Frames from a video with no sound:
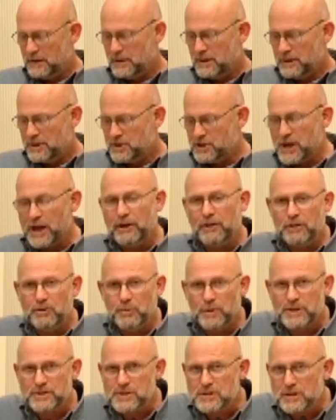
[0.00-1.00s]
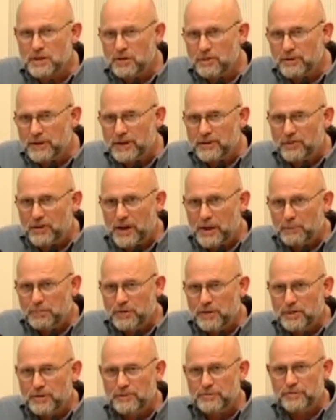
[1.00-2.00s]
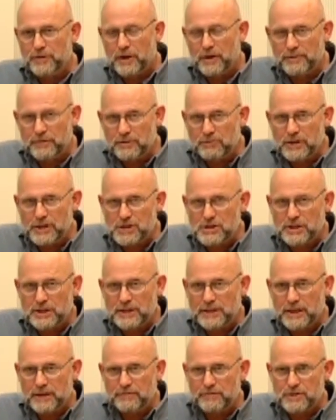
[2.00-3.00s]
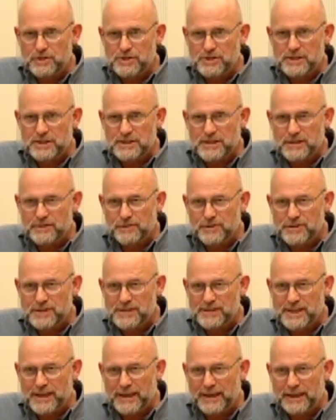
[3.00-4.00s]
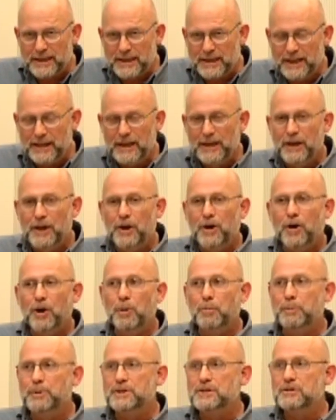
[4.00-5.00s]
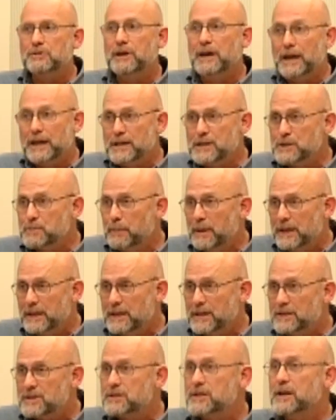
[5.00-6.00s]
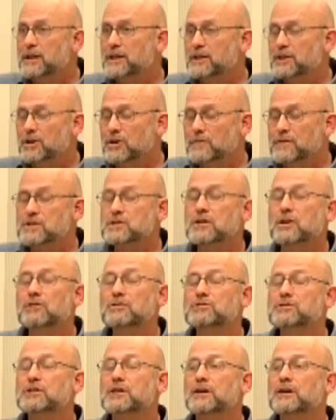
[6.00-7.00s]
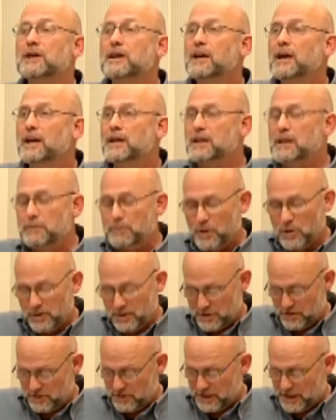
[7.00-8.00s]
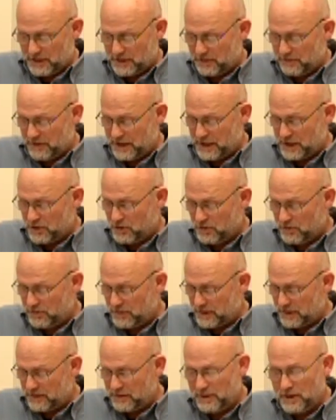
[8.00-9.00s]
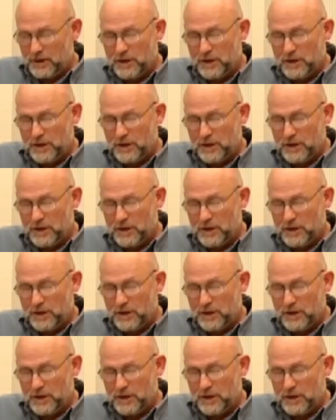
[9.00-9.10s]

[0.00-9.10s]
Jared wants to know an example of a racially diverse, successful society. Open your eyes, buddy, start at Nova Scotia, and keep going till you get to Vancouver.